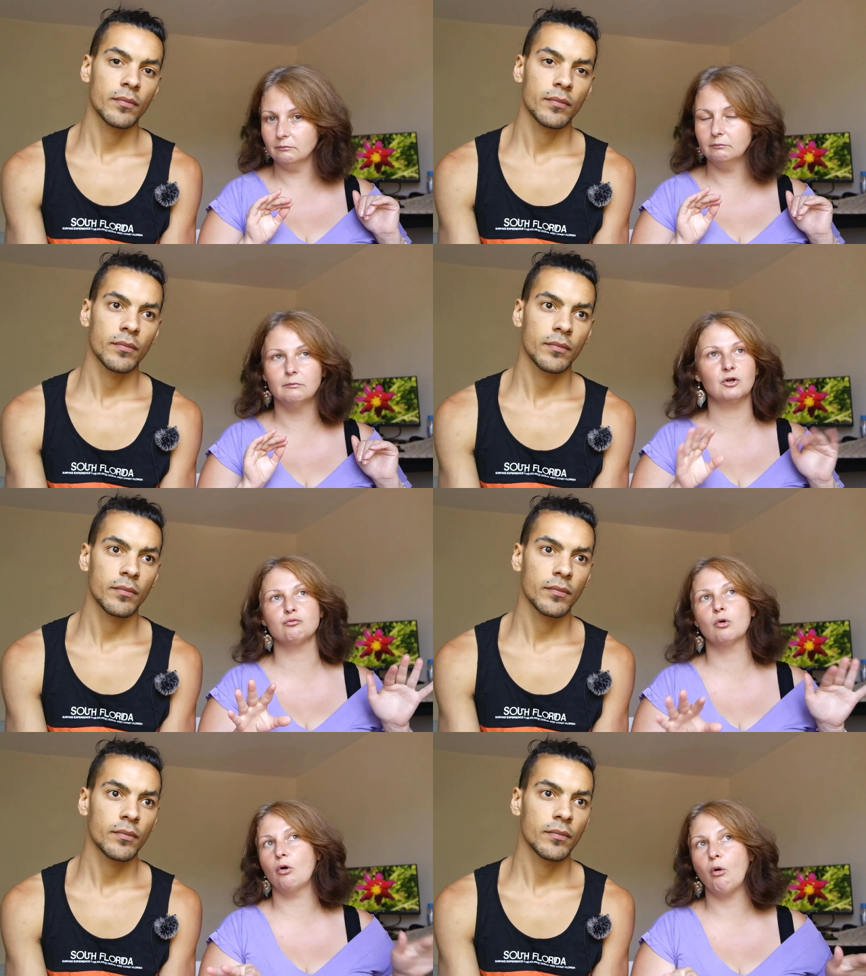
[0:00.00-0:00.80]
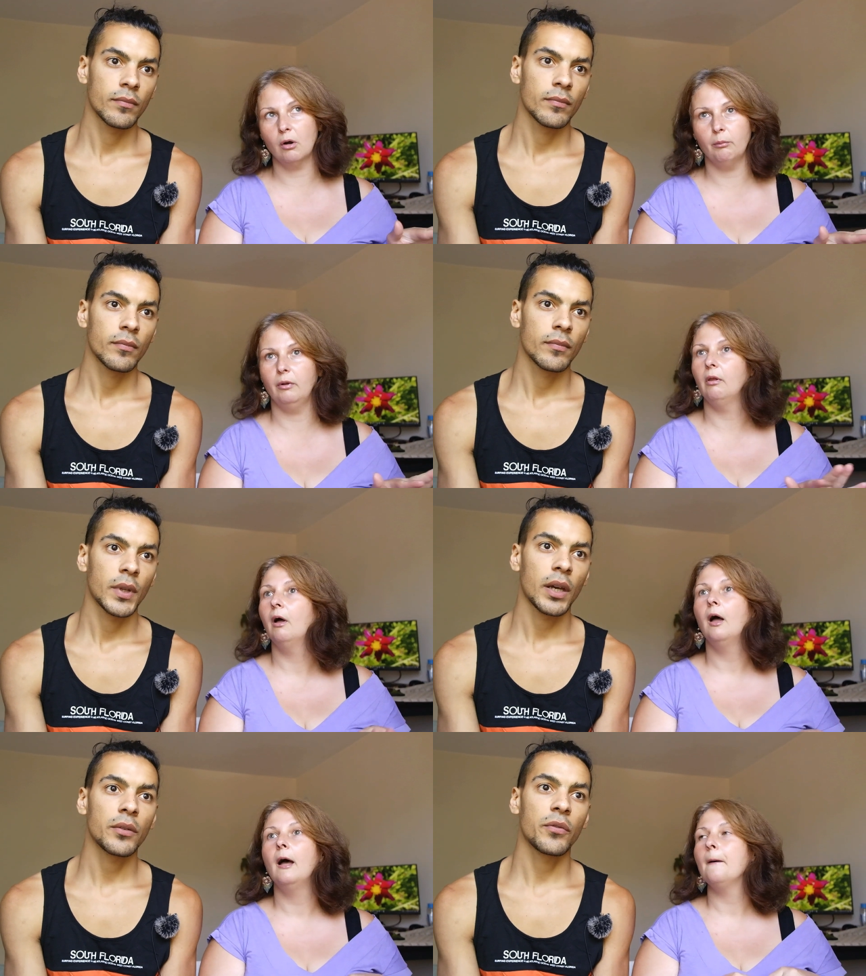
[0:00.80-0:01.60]
Speaker 1: much more horrible.
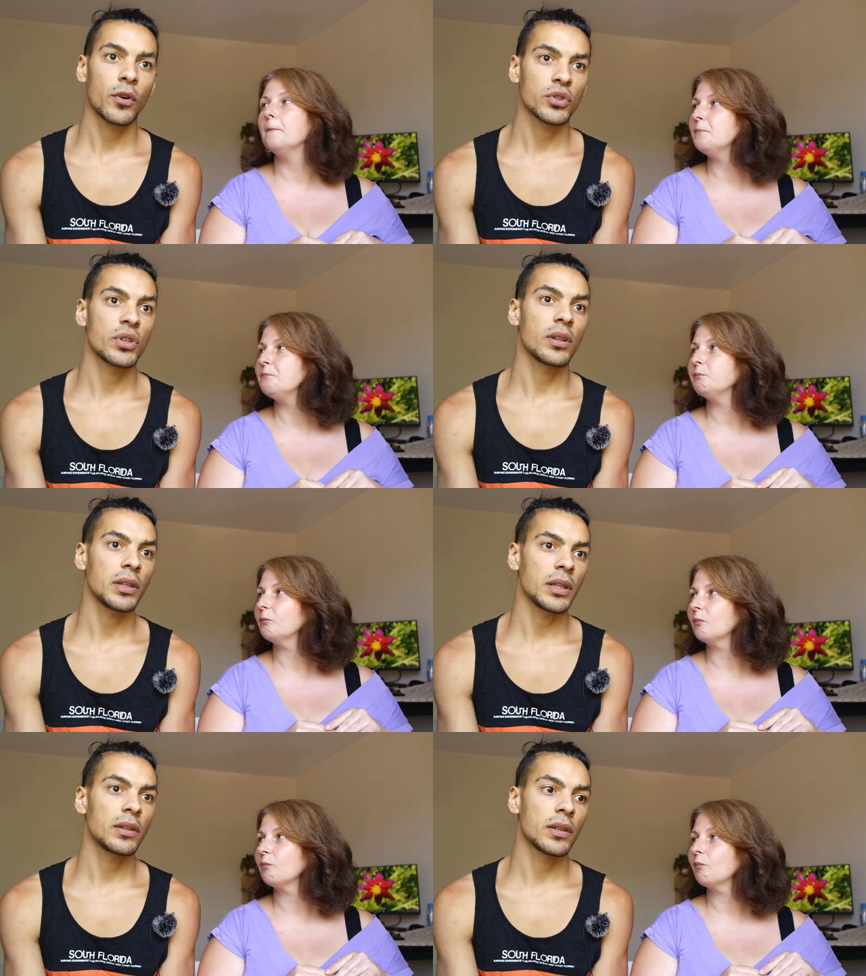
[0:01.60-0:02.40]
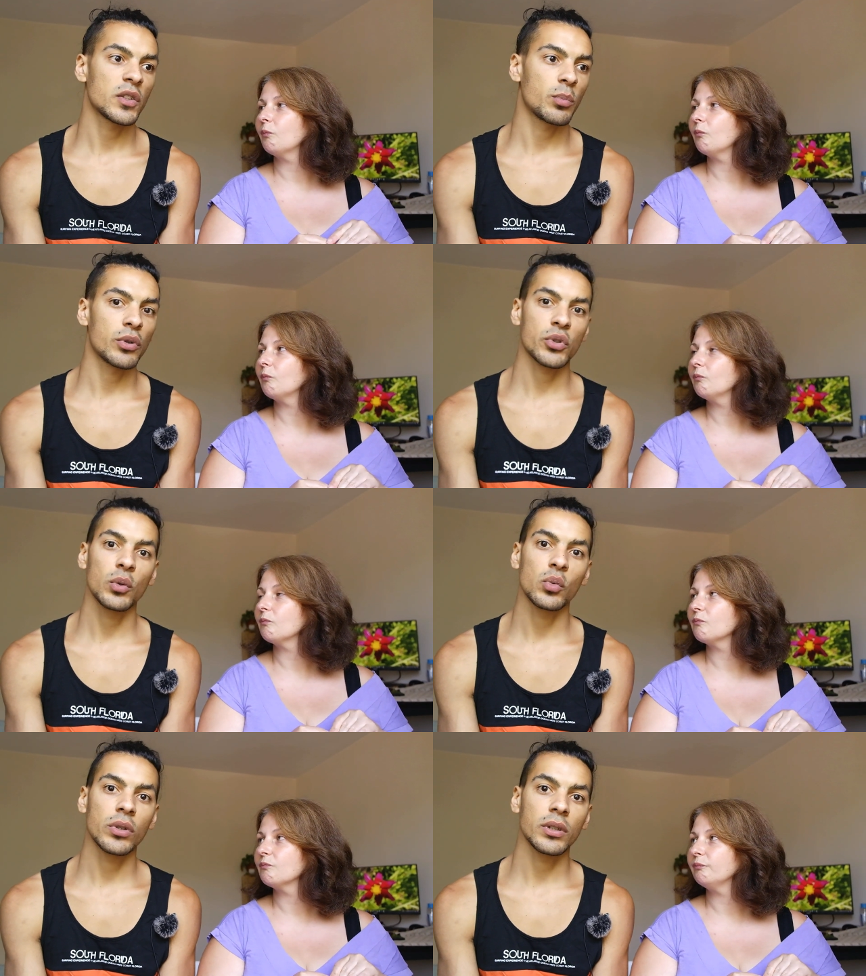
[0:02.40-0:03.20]
Speaker 2: Unfortunately, the spiritual
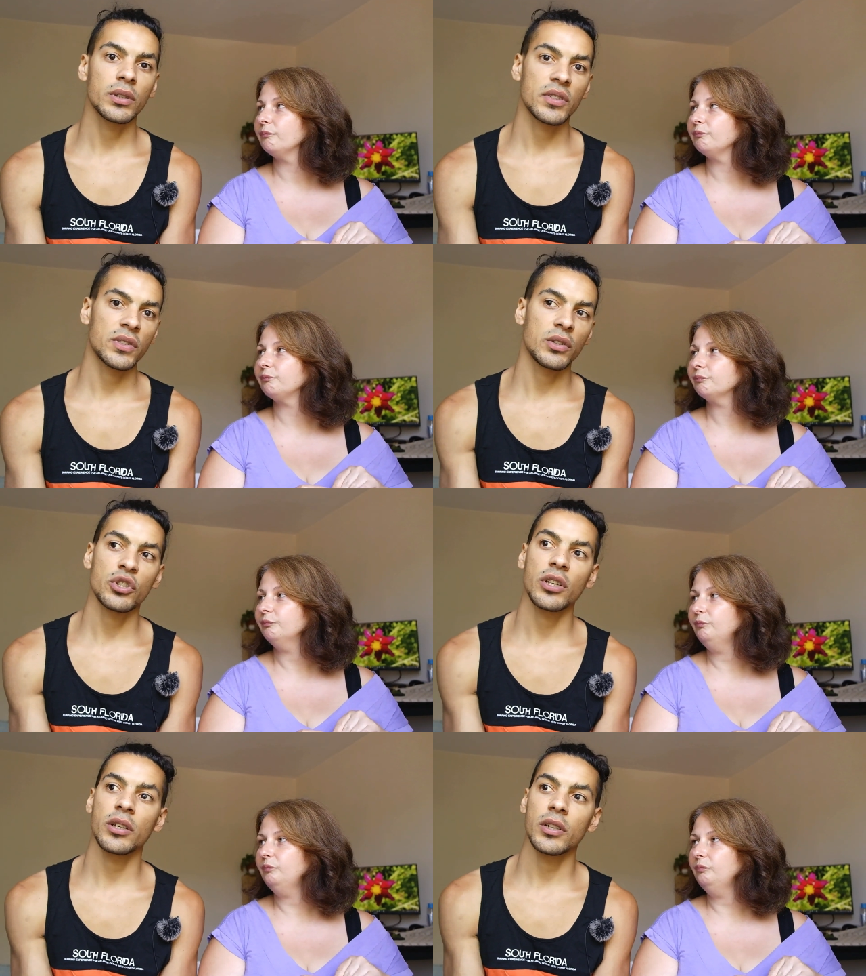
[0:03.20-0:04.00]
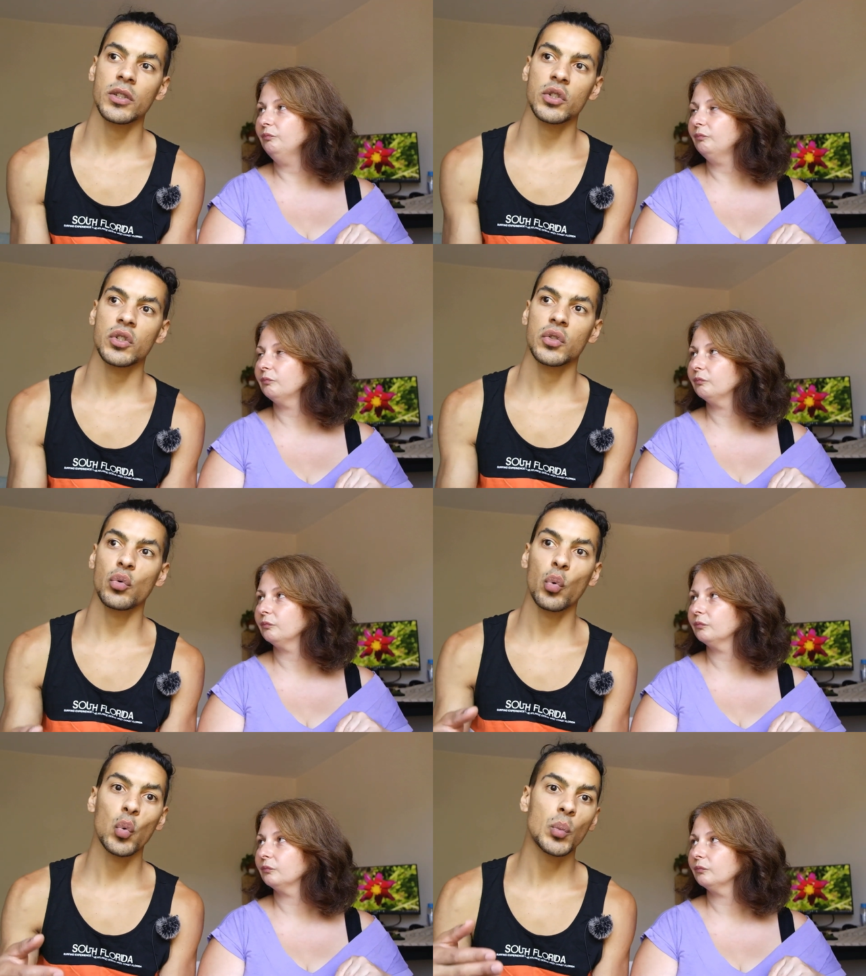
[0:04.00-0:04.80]
world is teaching us to
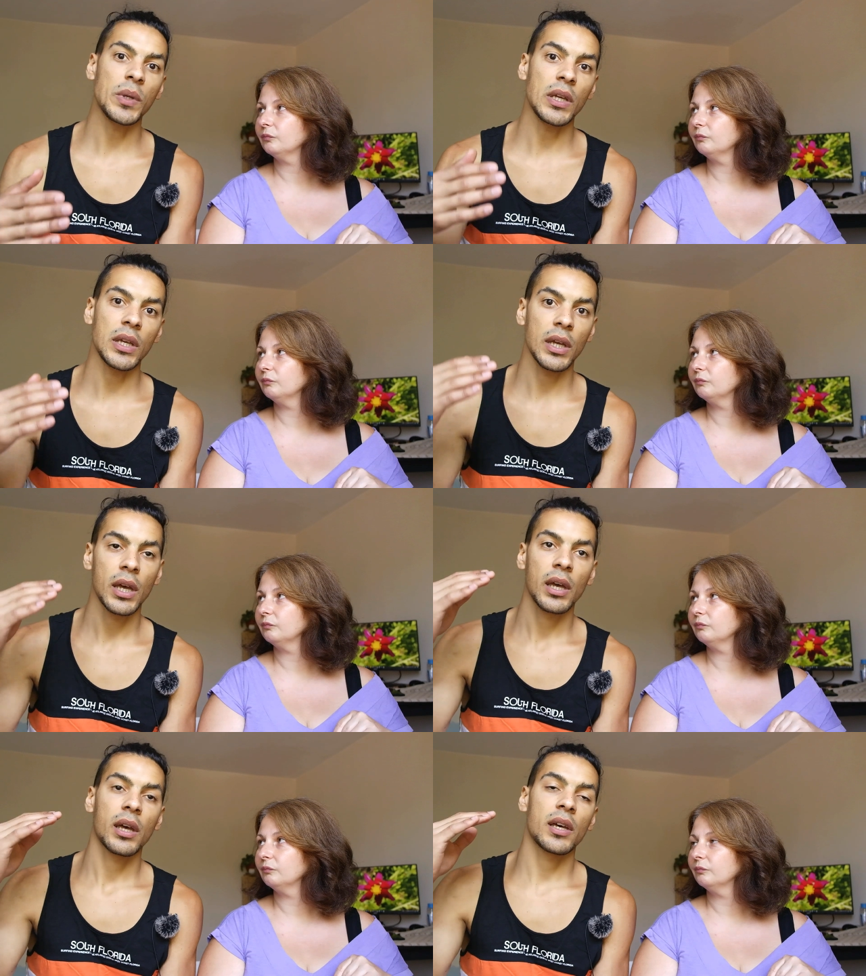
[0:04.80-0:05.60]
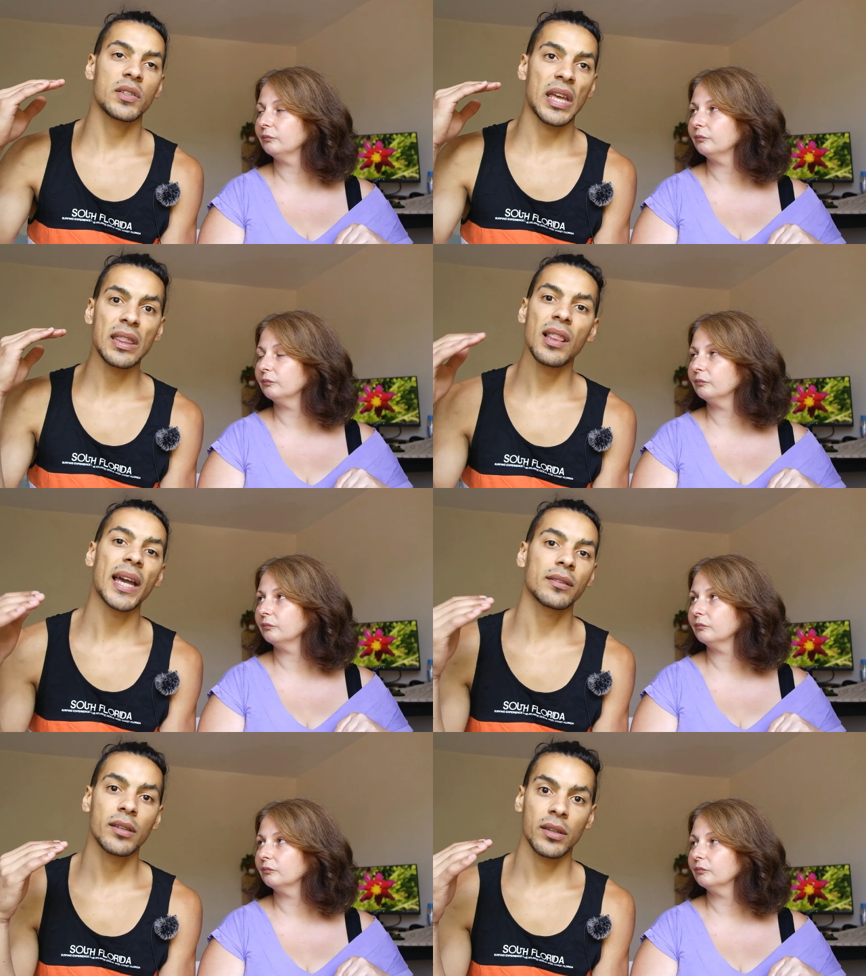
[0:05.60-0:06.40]
be as
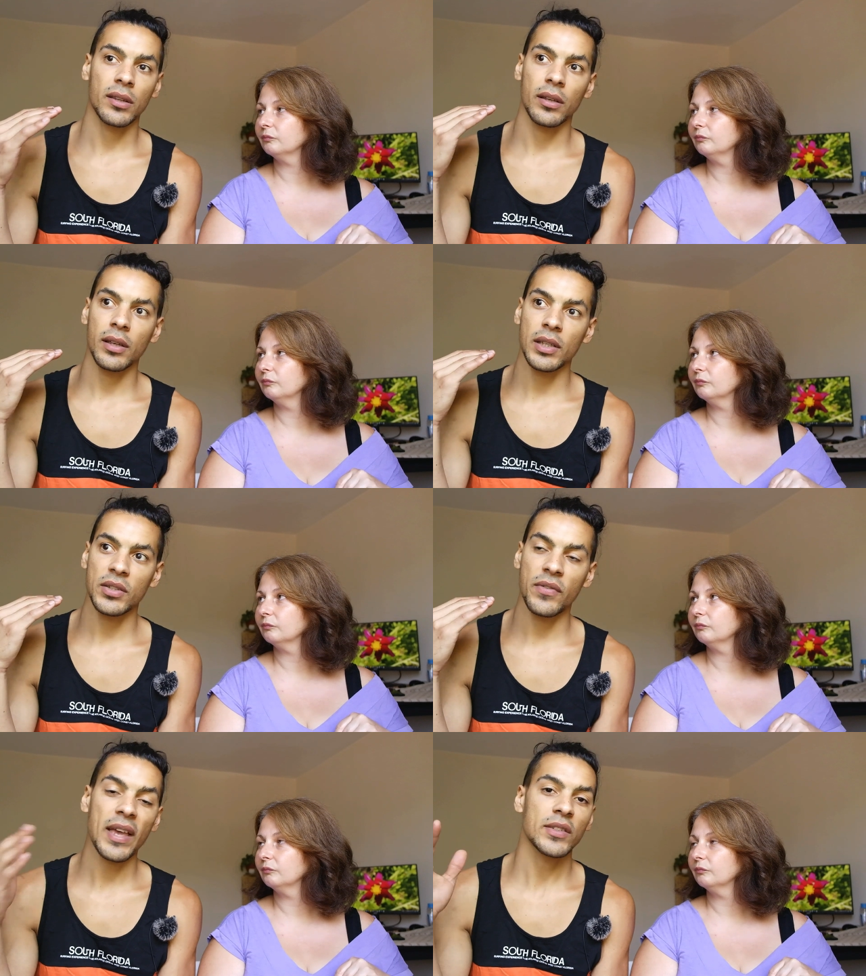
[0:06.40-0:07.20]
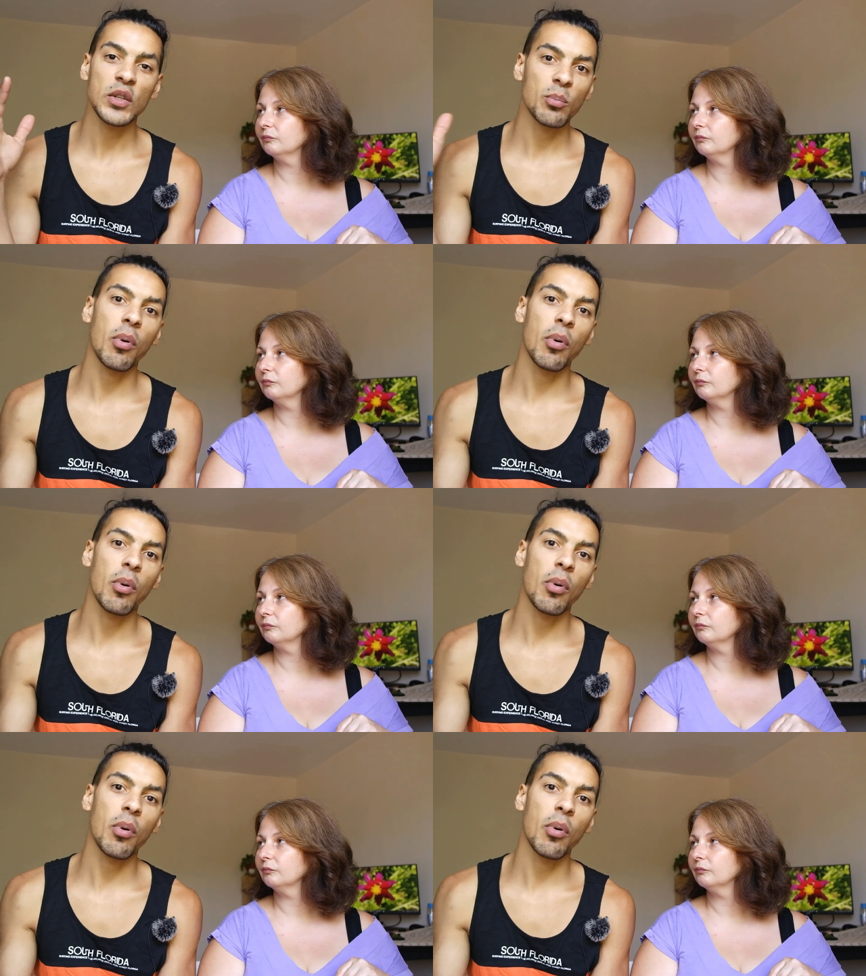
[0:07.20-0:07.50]
enlightened as fast as